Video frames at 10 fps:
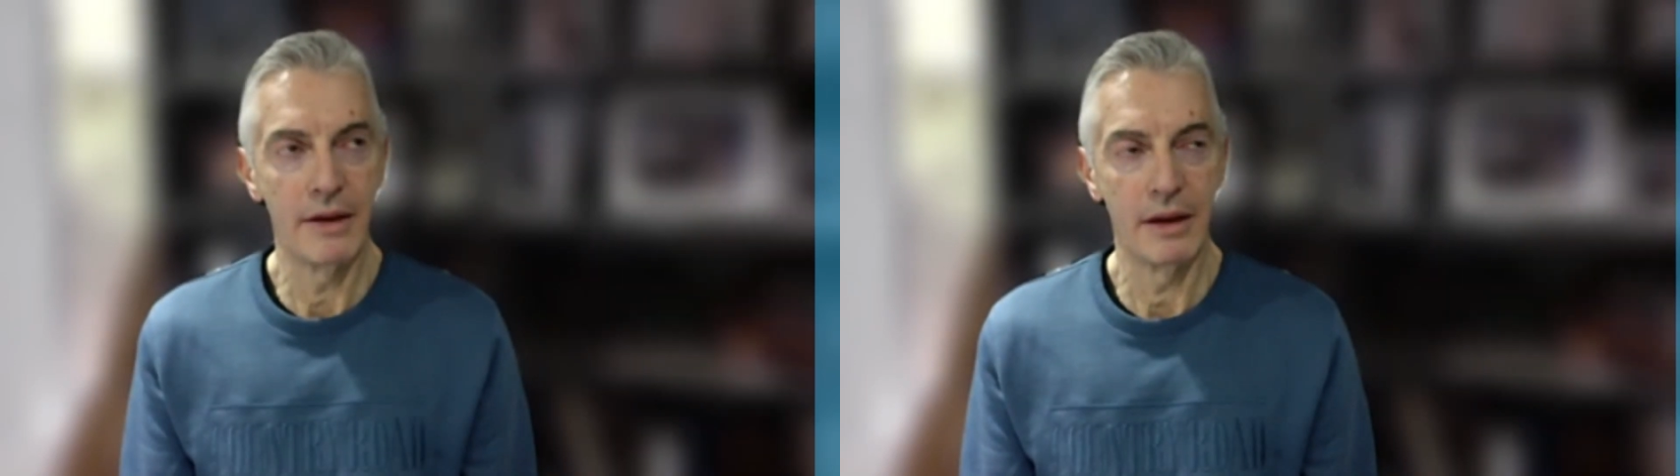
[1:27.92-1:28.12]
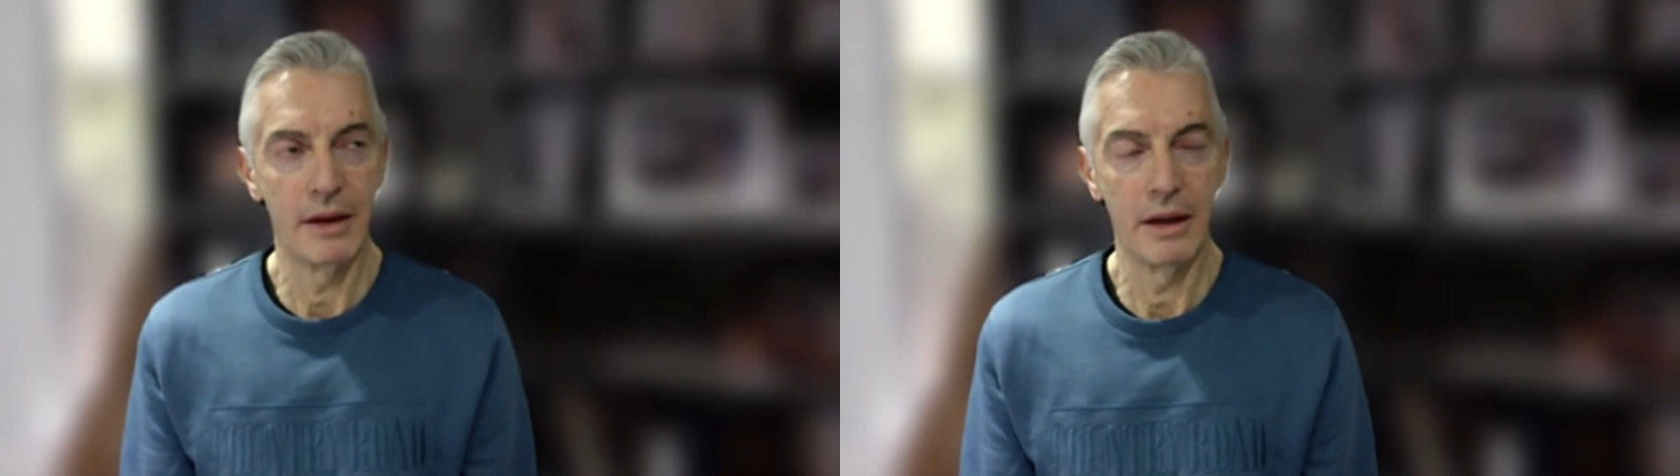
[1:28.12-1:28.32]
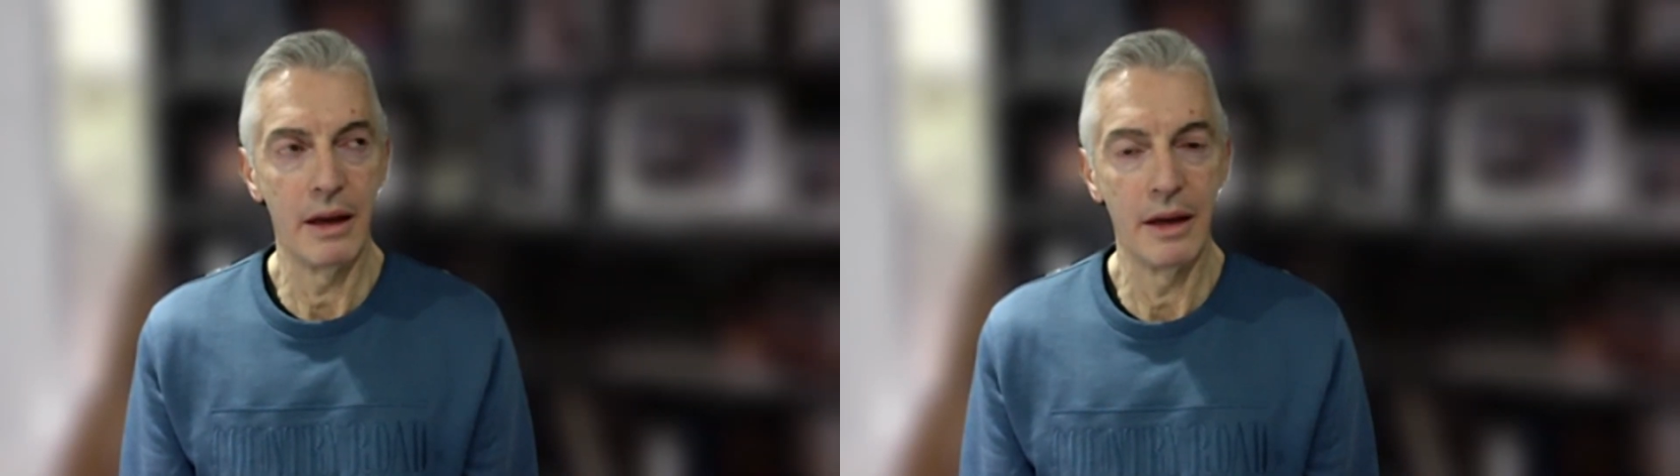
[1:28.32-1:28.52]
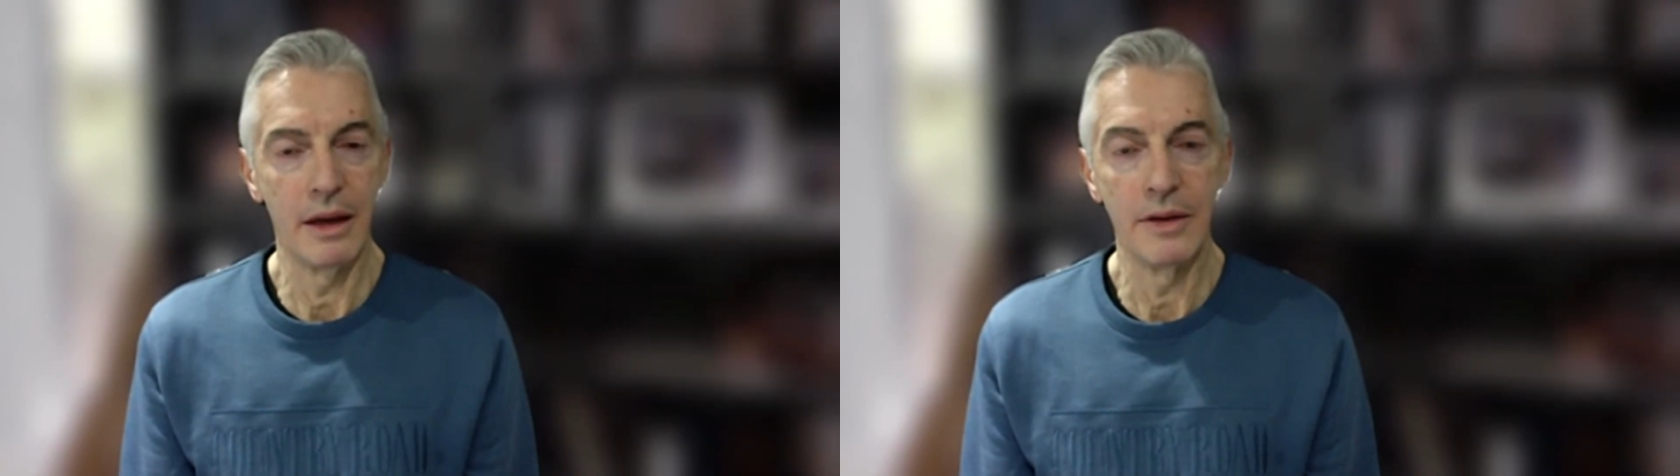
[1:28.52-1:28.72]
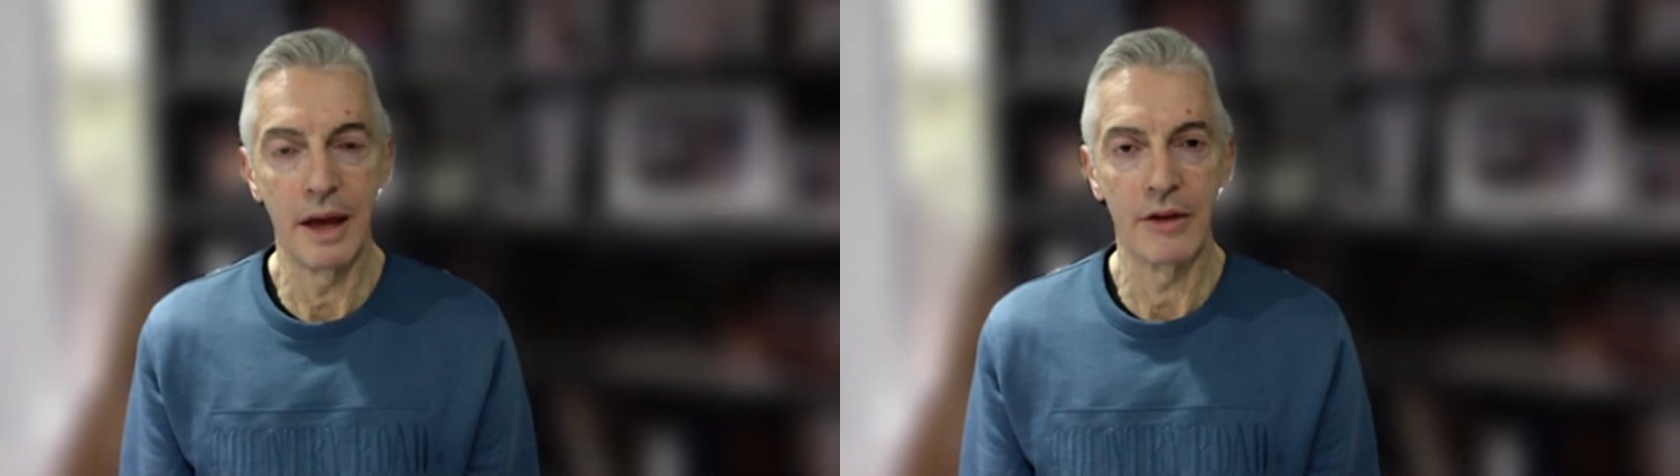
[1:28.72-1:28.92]
had
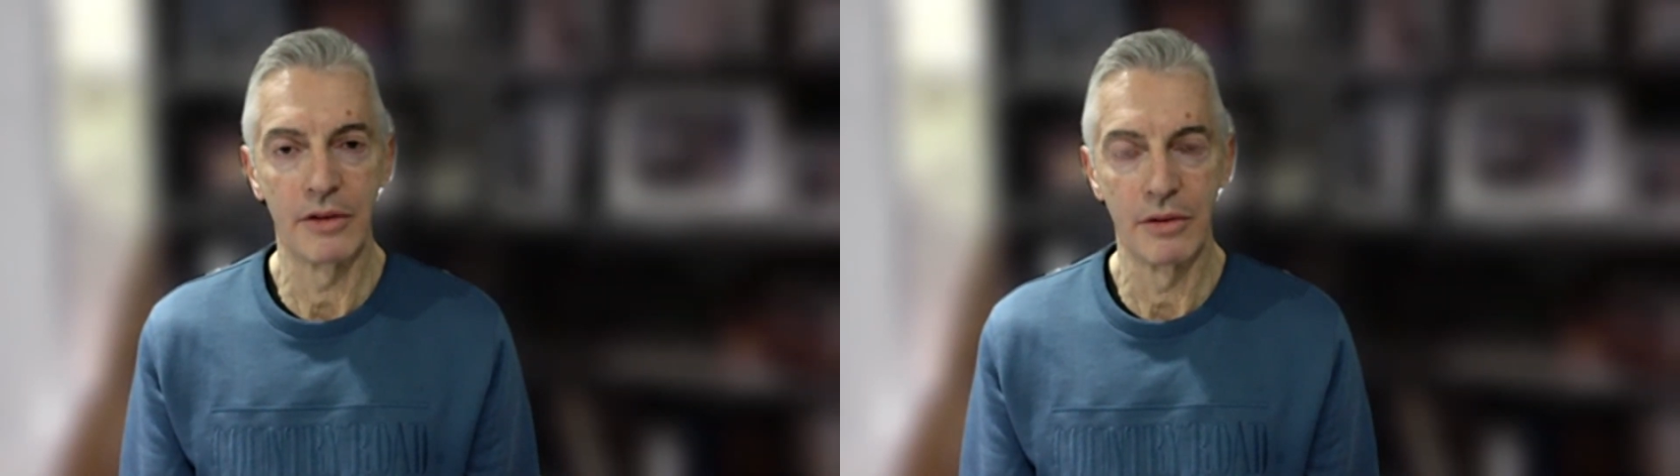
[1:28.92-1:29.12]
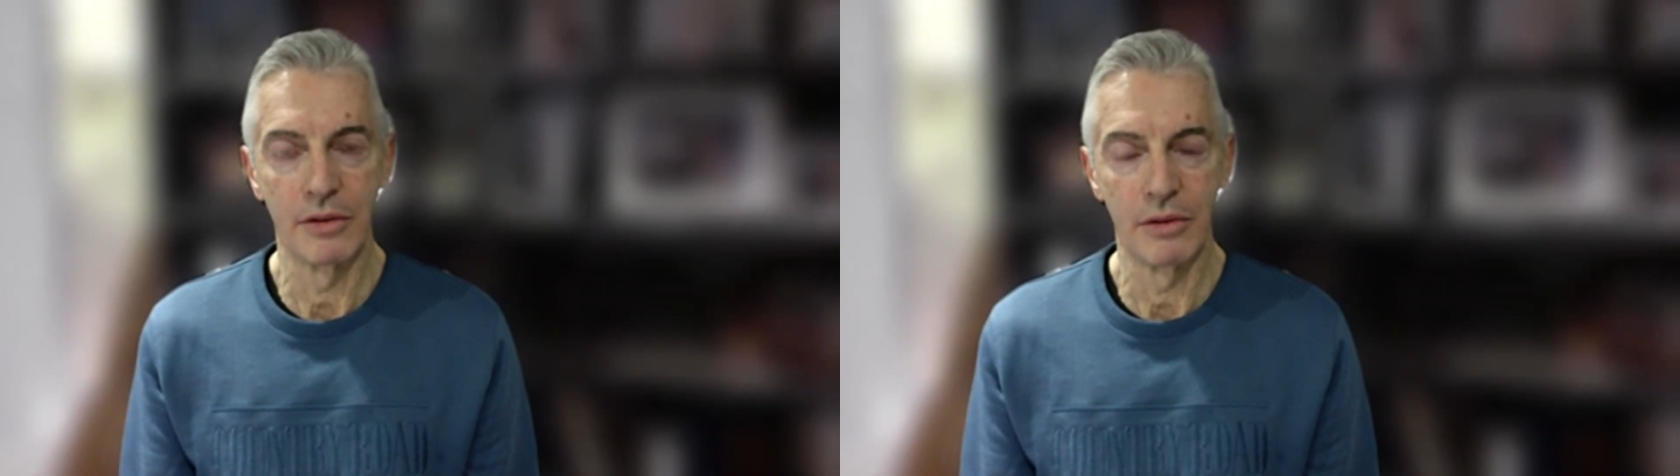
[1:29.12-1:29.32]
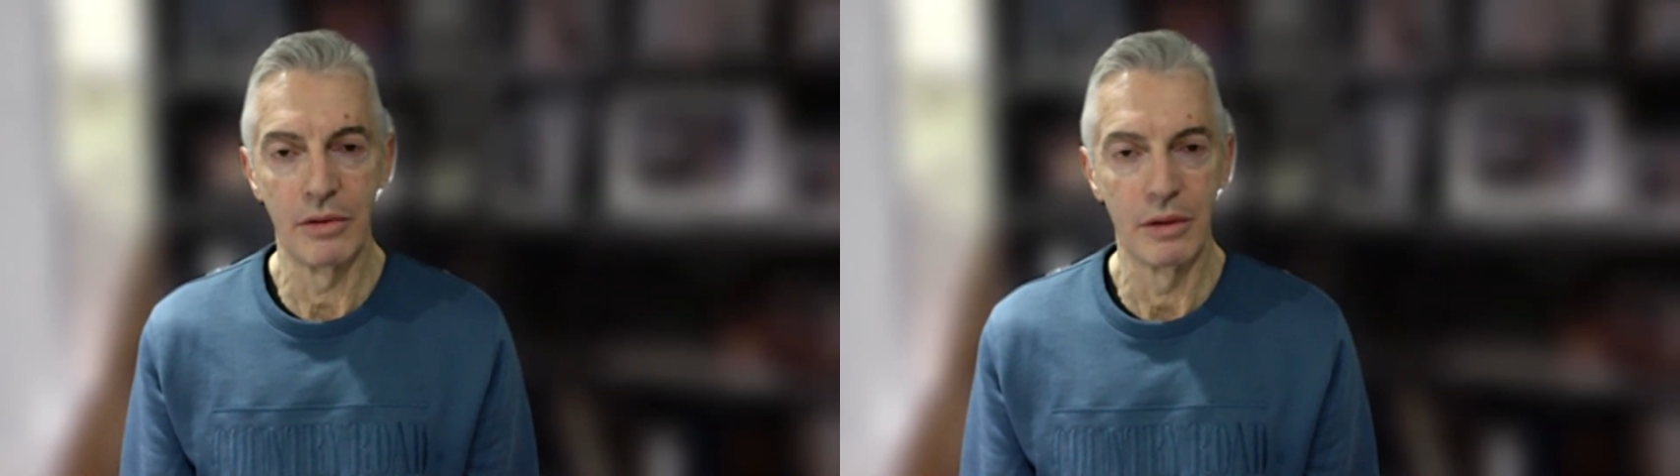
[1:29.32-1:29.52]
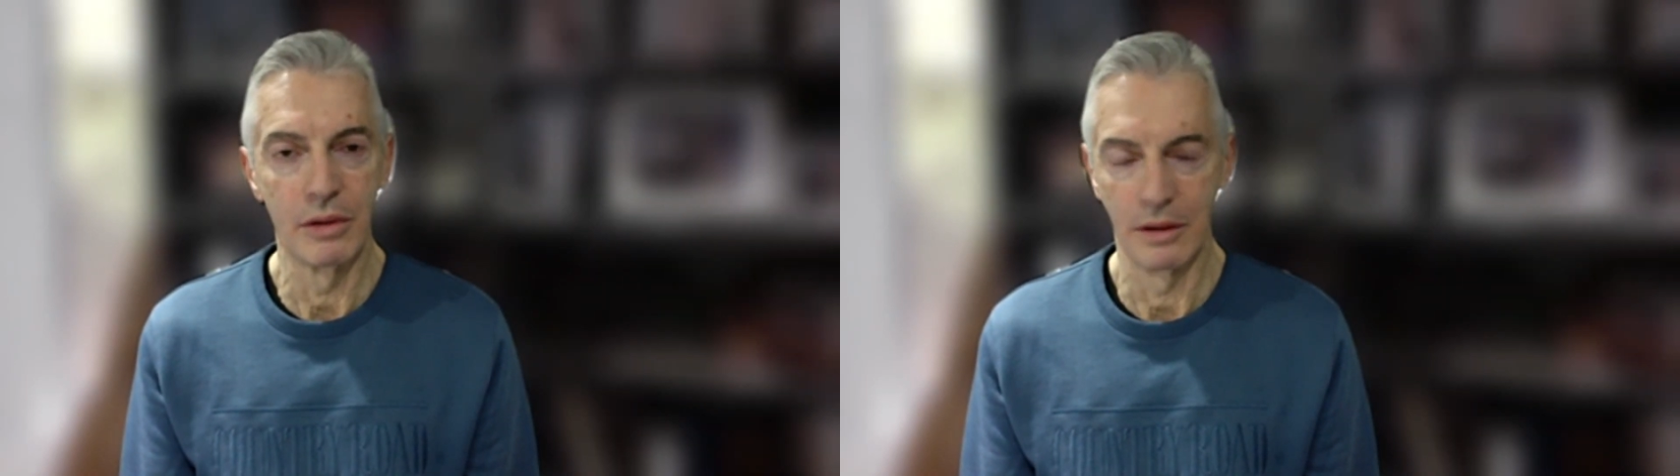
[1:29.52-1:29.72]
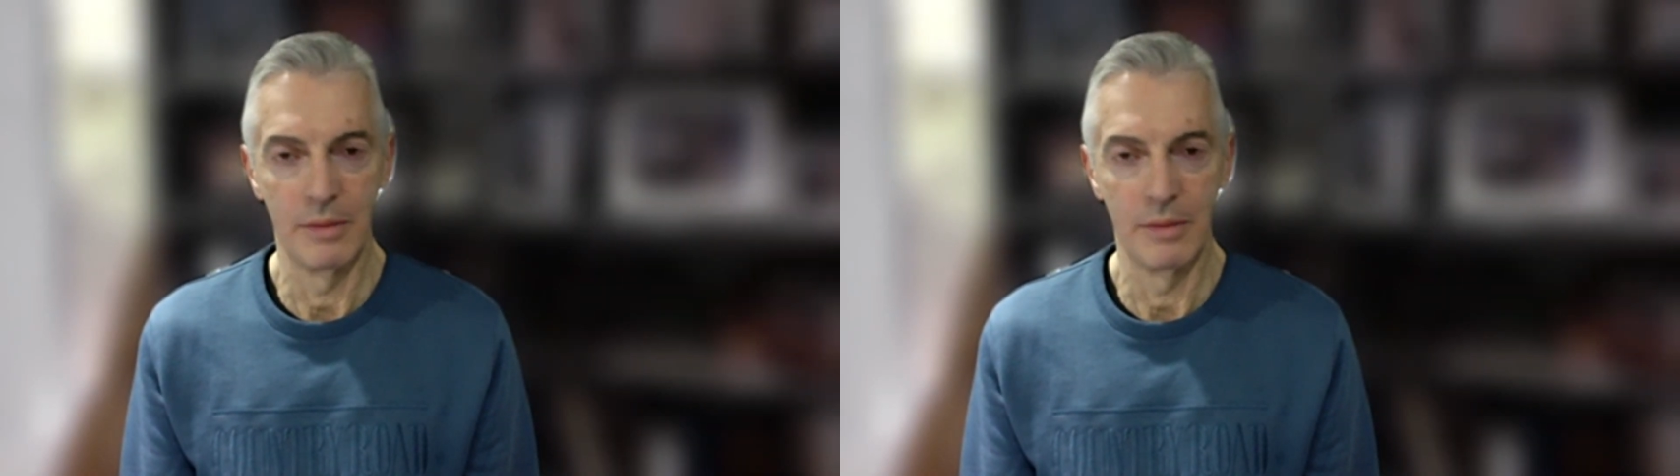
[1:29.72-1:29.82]
any doubts at all